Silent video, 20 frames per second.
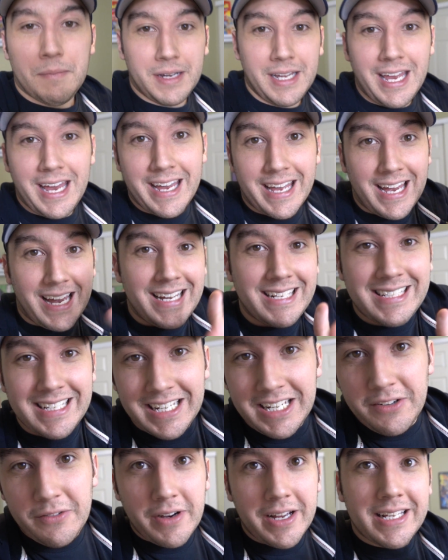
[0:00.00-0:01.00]
But yeah, guys,
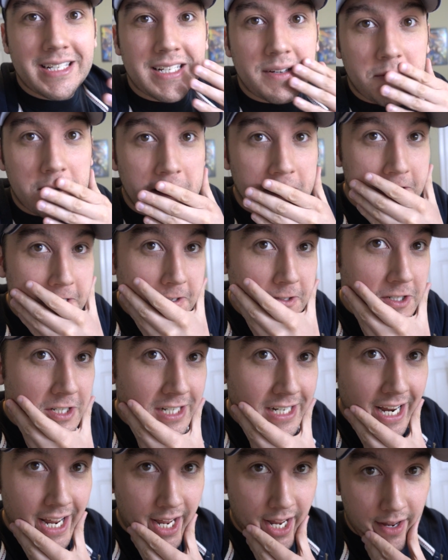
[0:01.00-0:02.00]
anyways, I'm gonna go
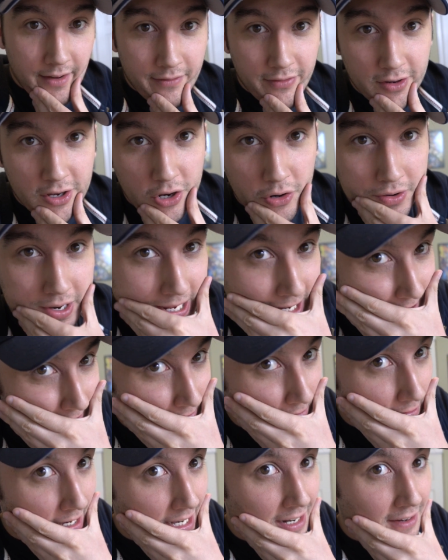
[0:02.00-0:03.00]
shave, go get
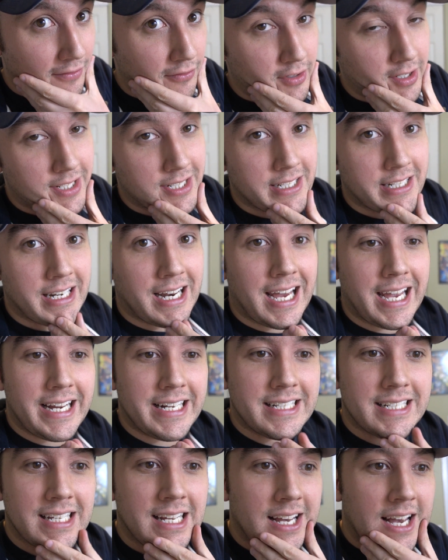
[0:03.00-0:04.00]
ready for
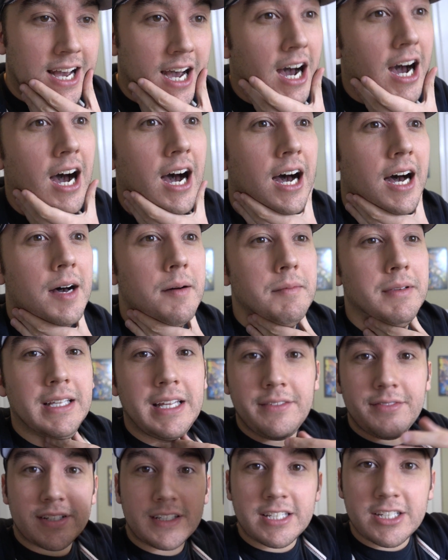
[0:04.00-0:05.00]
tonight. Um,
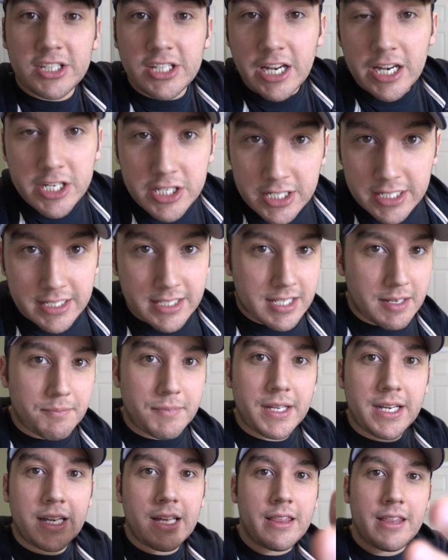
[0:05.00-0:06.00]
leave a suggestion,
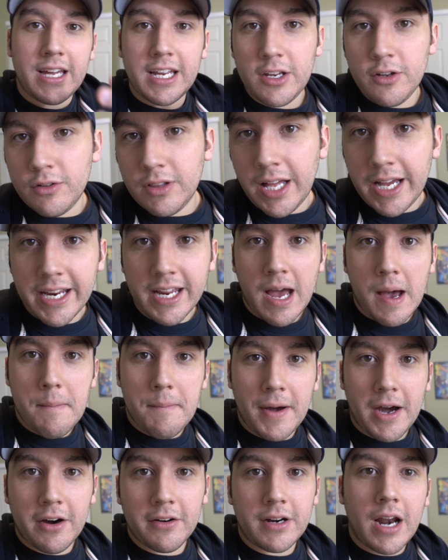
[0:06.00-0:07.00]
something that you like
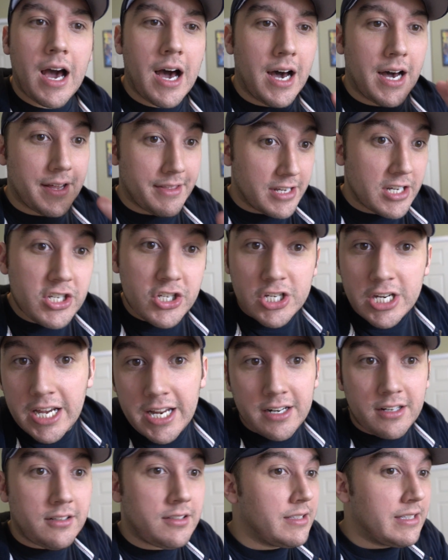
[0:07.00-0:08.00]
about uh, this
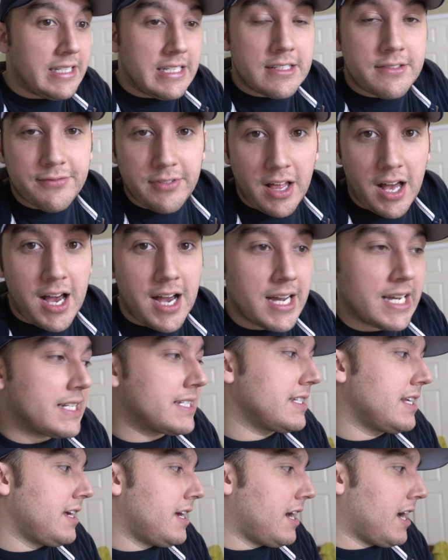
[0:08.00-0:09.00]
channel, these
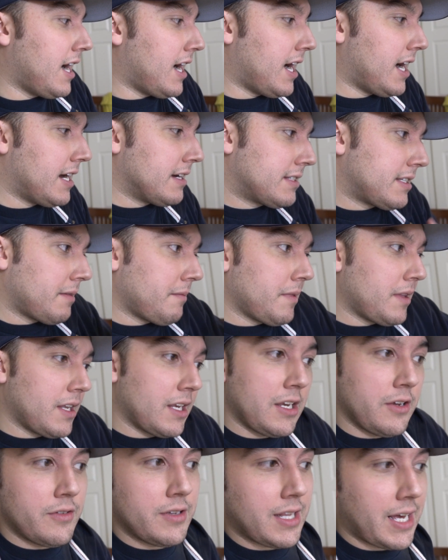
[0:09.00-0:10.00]
vlogs, uh, something
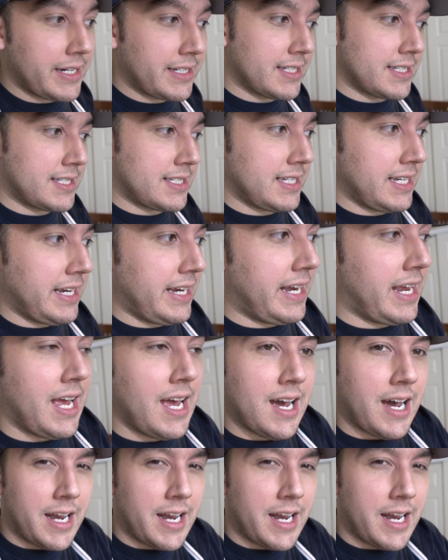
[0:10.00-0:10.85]
that you would like to see.